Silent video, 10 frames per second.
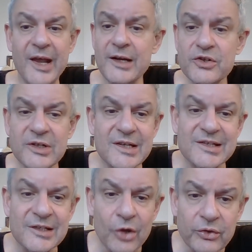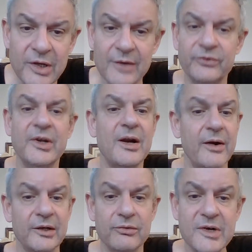Energy does not have the
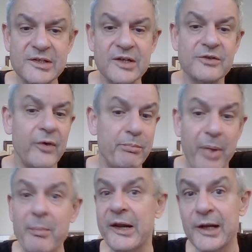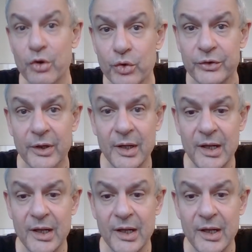characteristics of a public good,